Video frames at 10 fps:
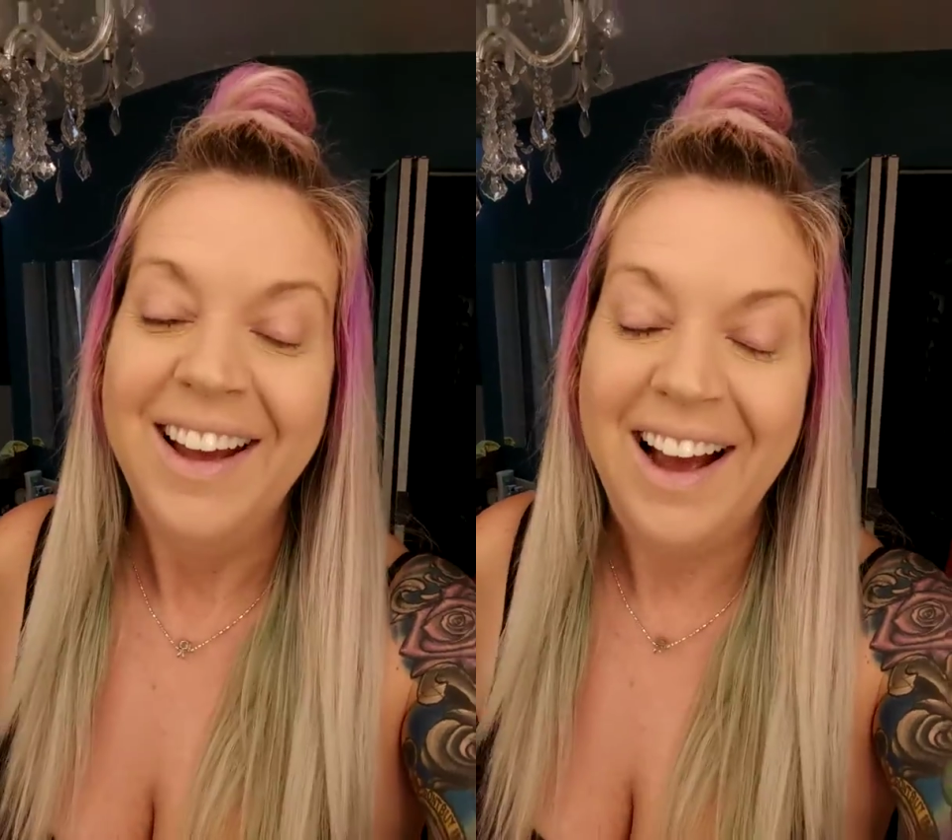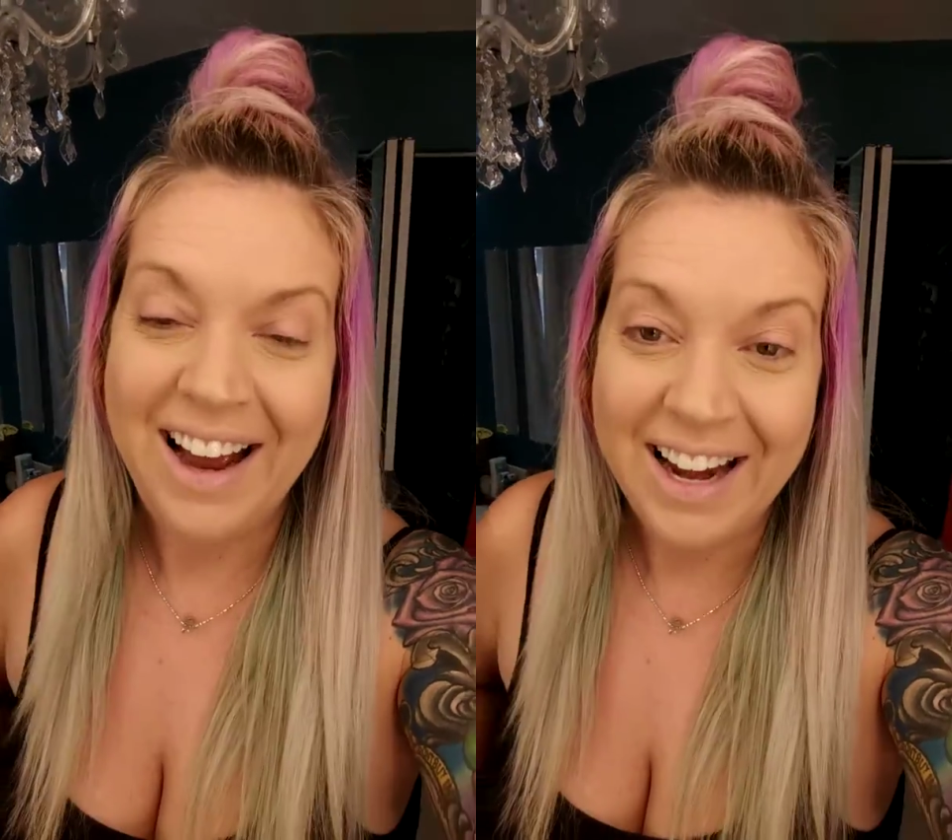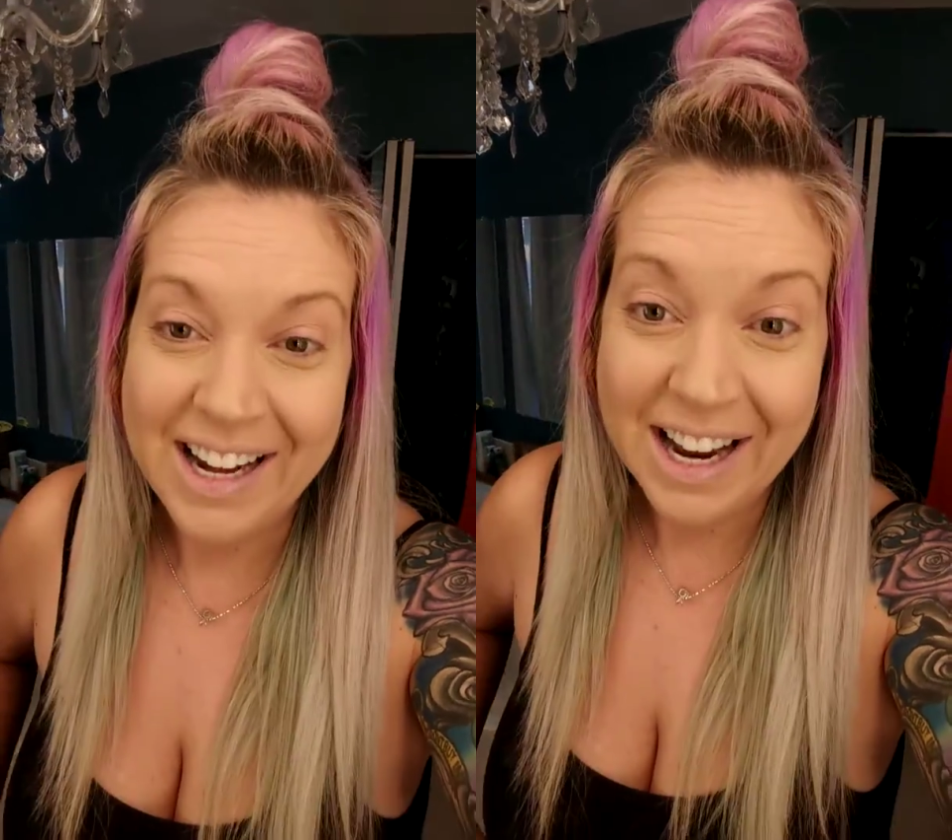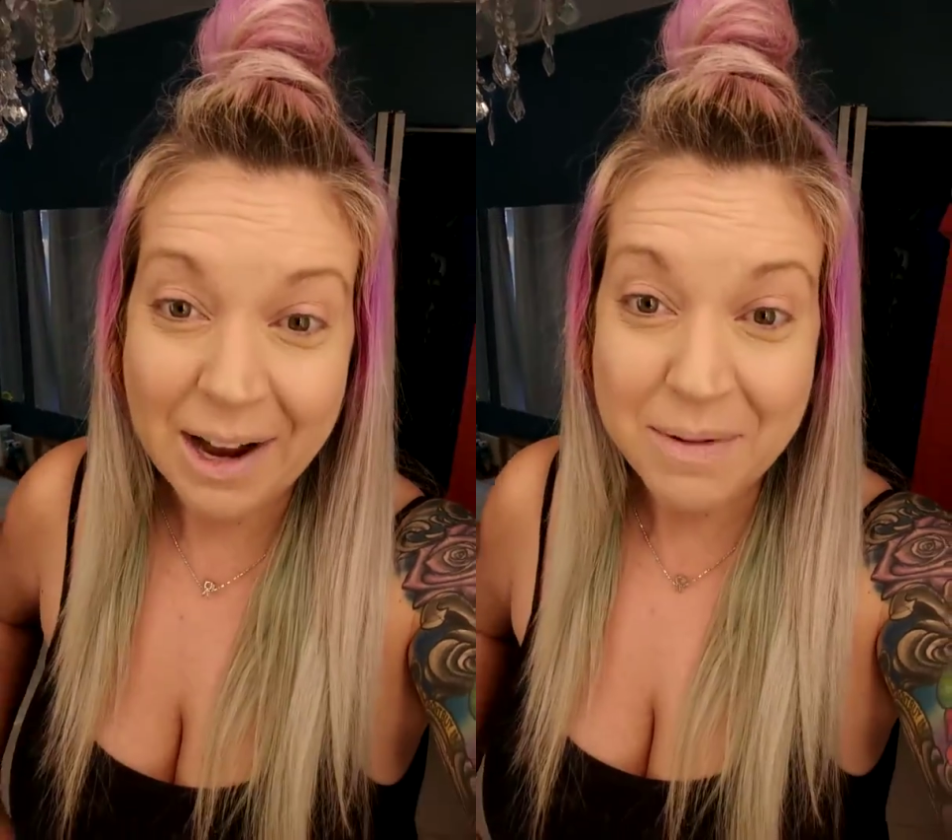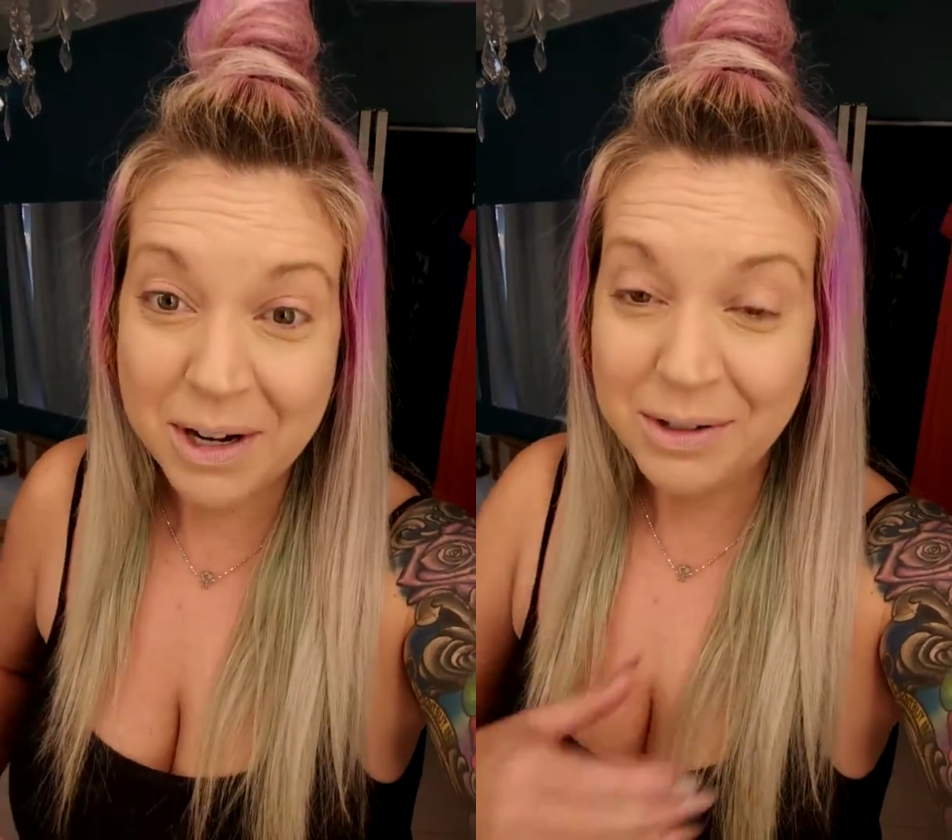Hi,
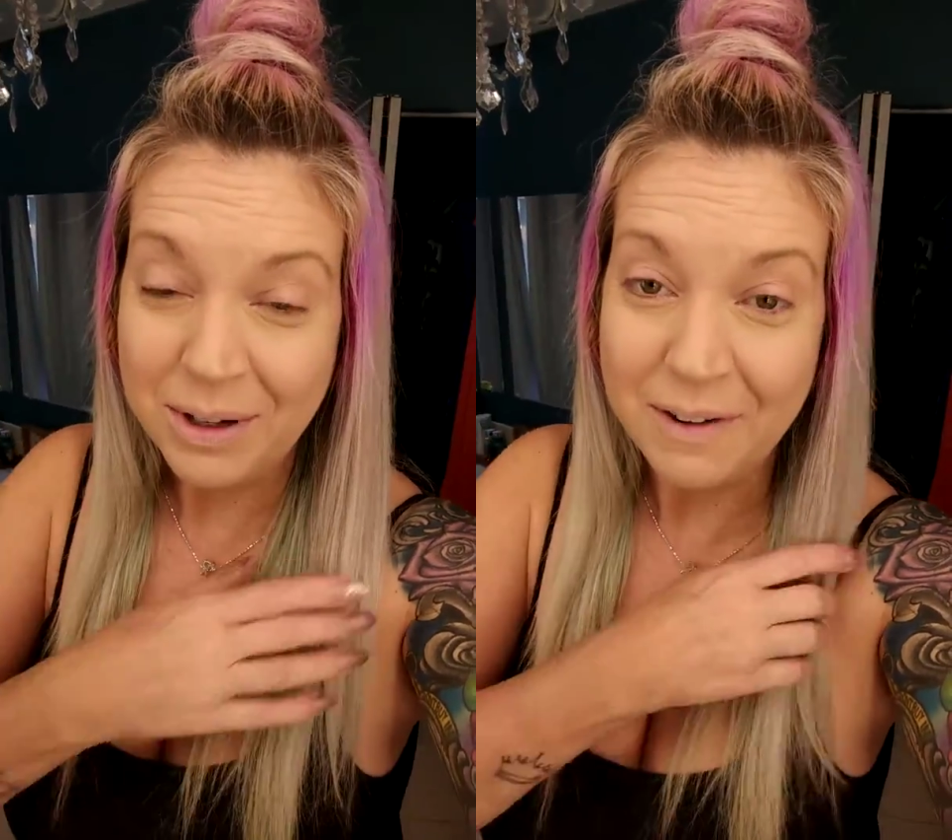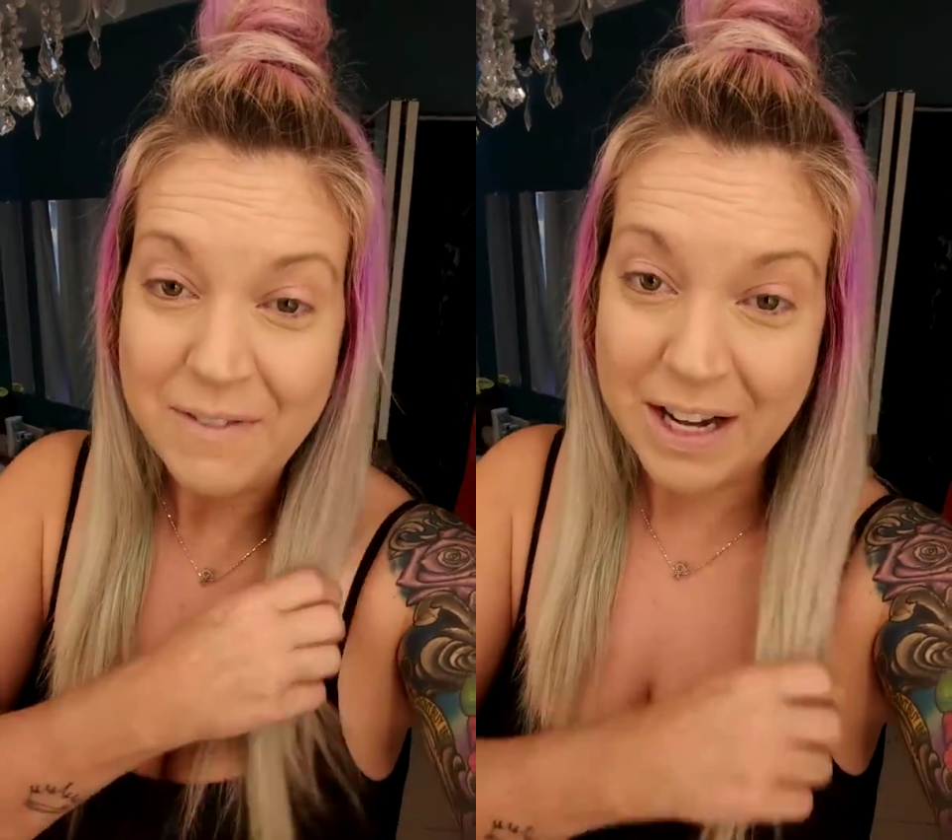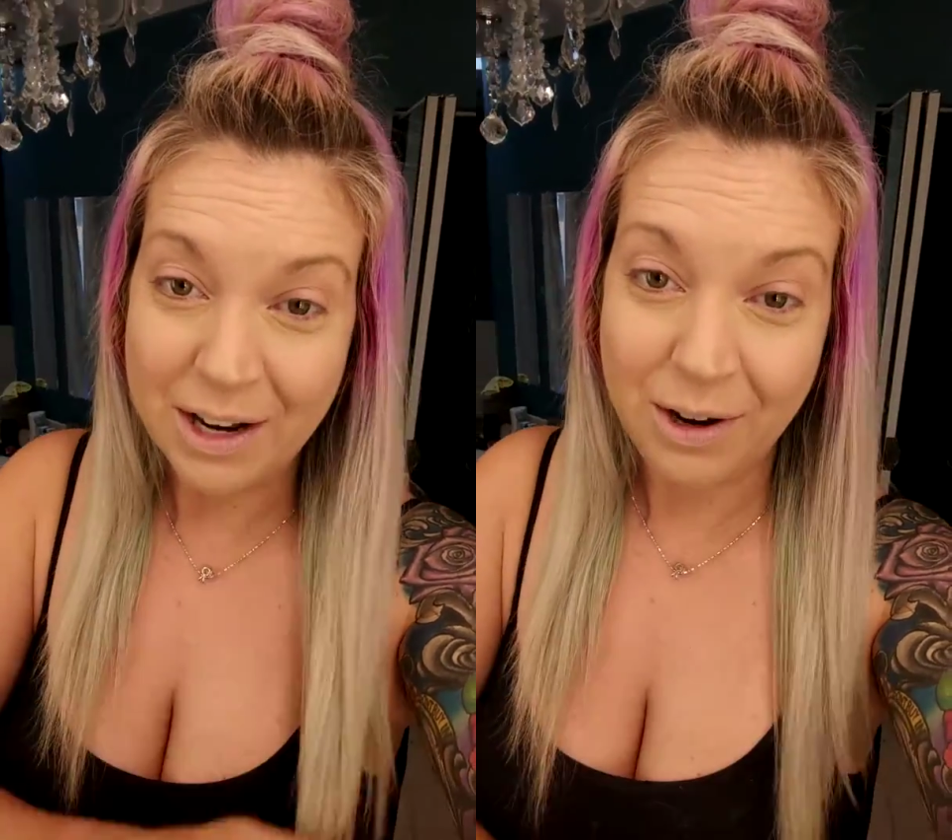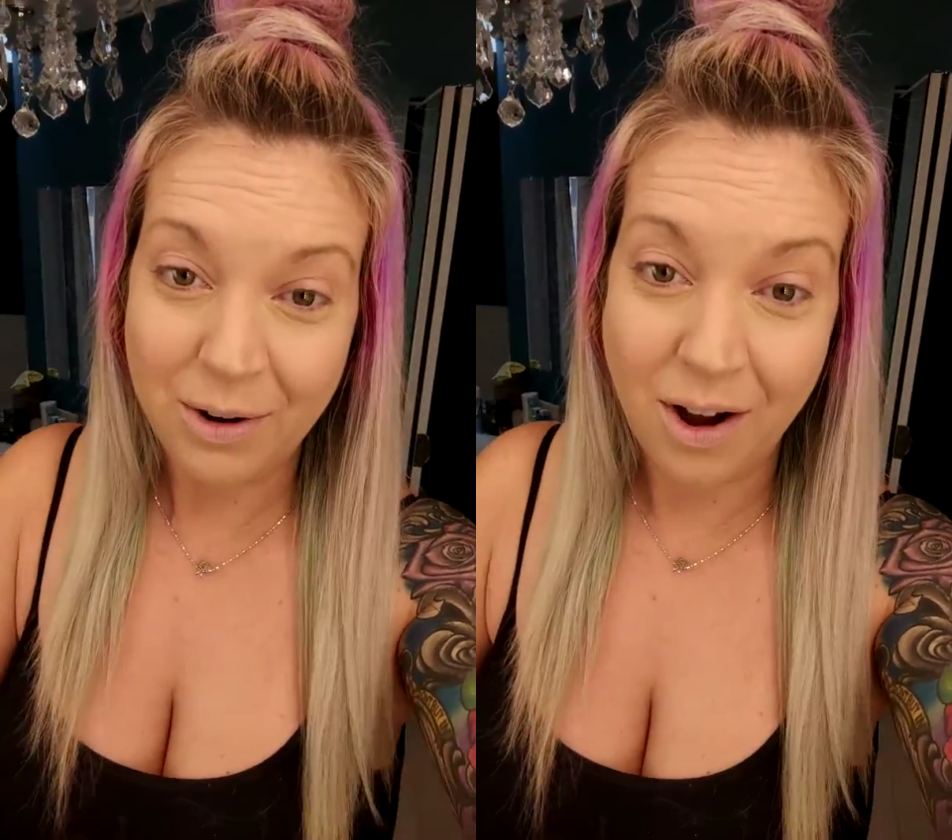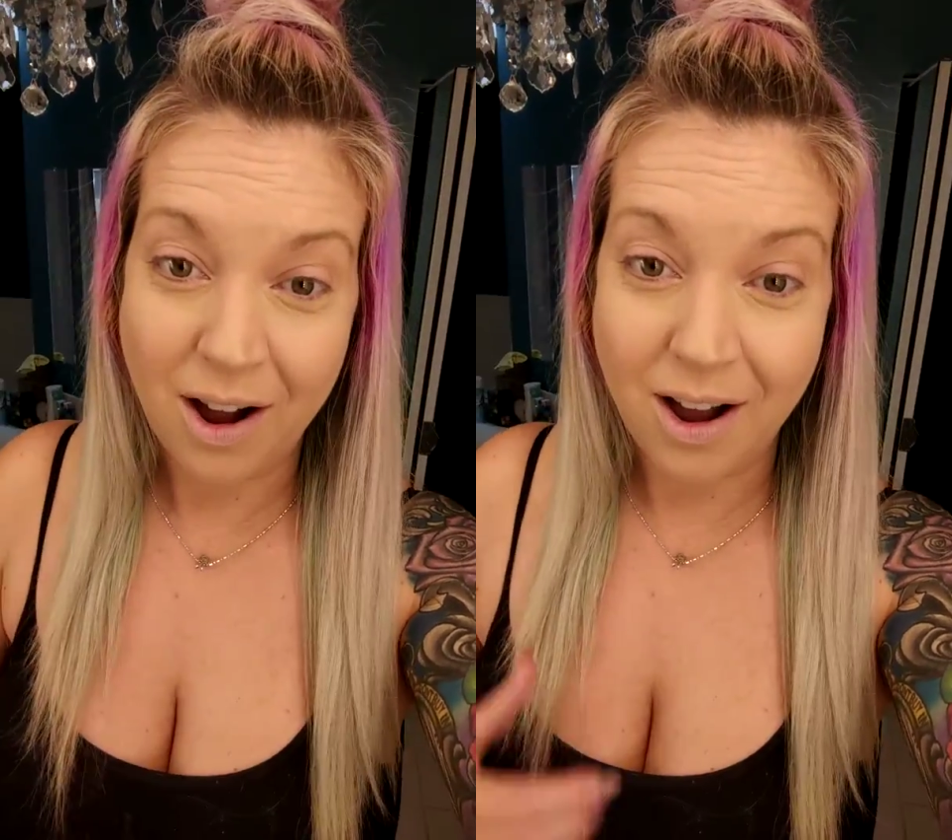I'm going to do a
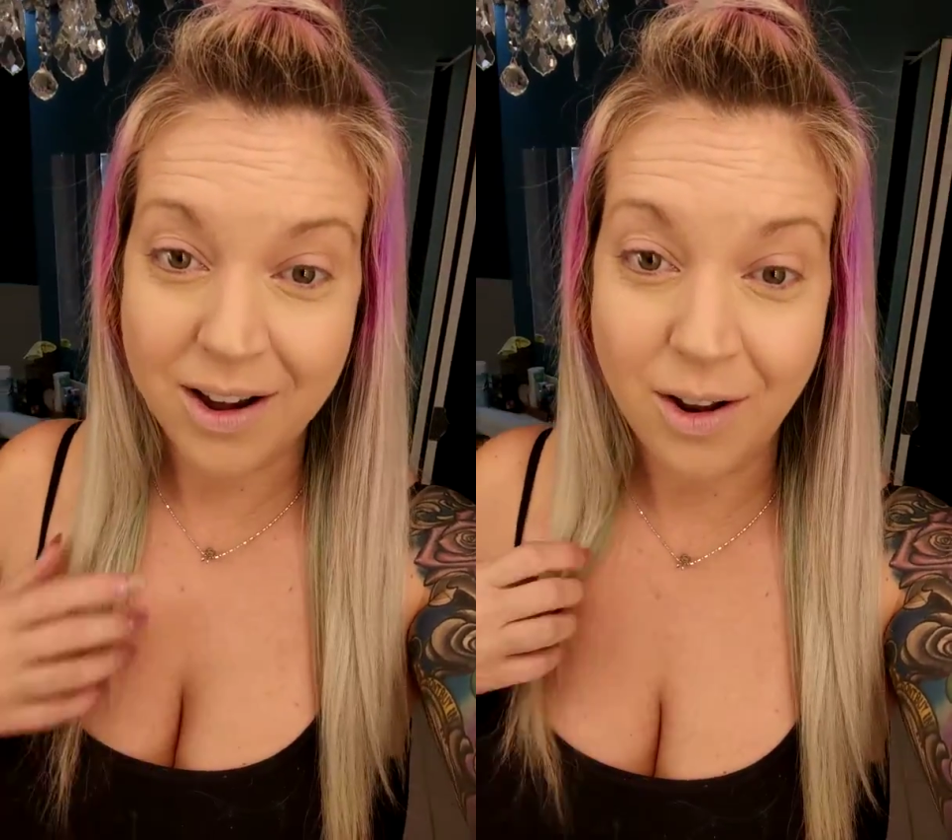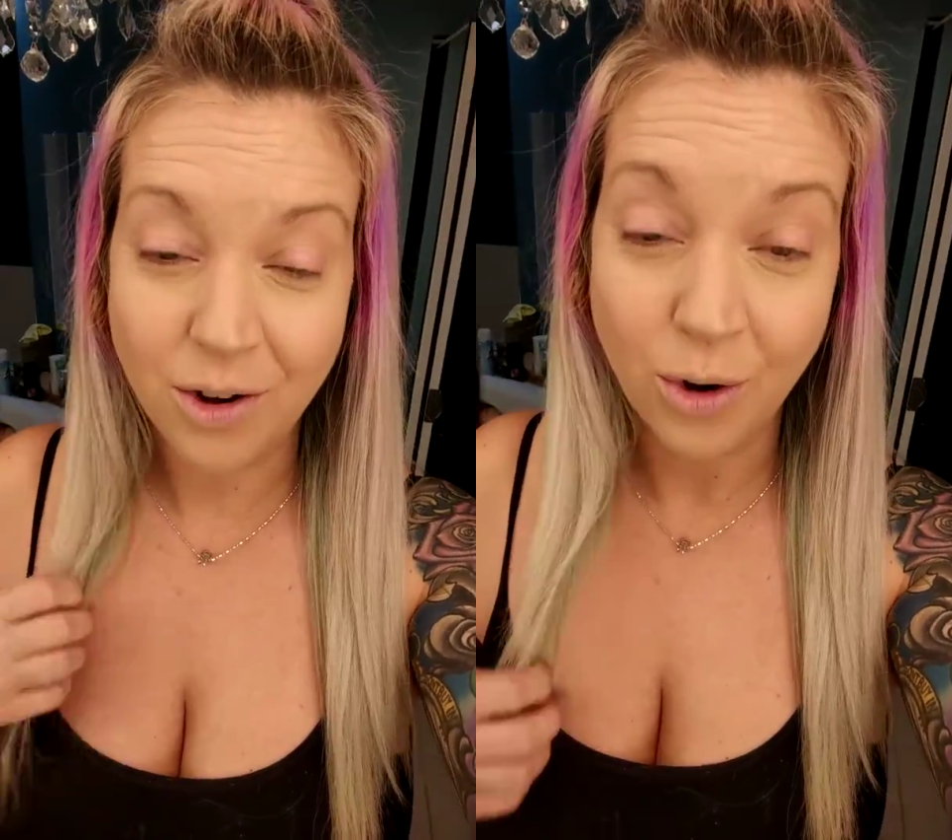video on